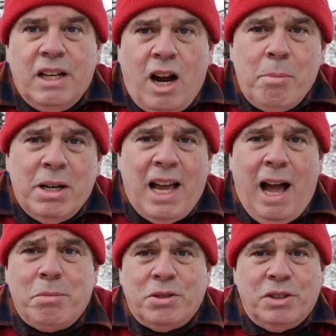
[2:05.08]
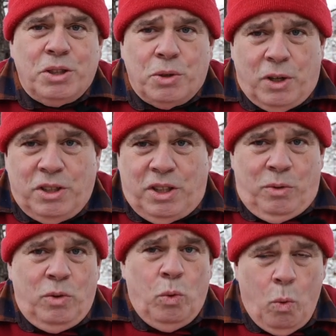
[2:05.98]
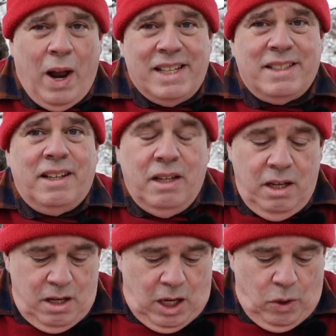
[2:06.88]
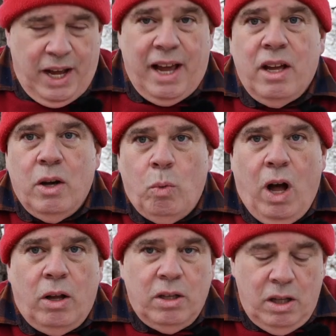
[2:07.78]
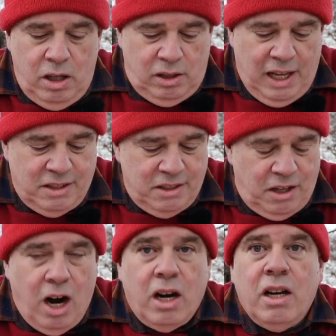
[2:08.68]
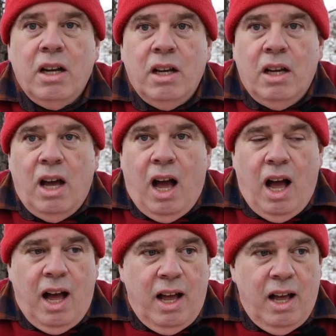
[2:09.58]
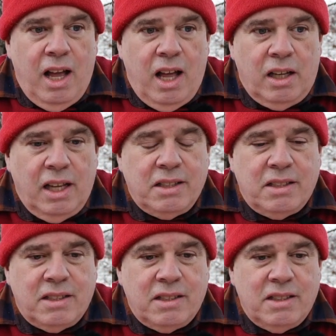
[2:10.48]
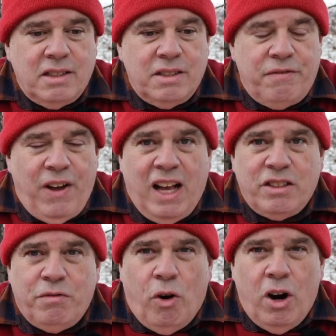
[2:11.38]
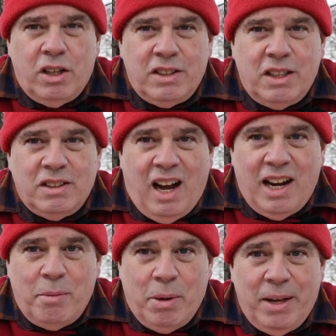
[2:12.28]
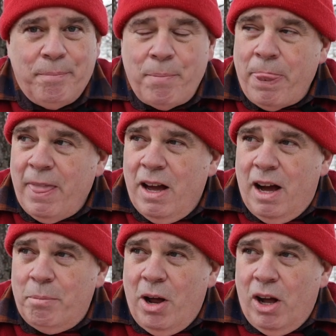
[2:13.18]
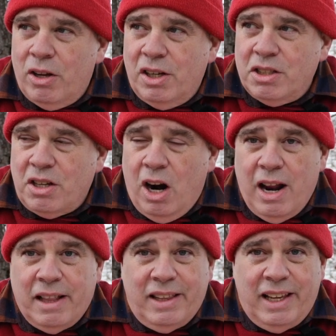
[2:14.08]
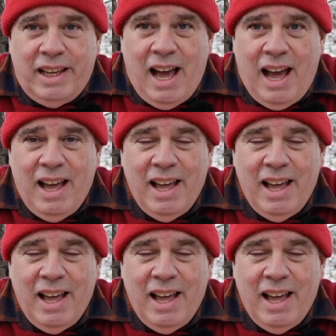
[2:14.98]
carbon capture and storage, and what is it? Okay, well, let's start. Let's fast forward a little tiny bit. I'm not going to start at the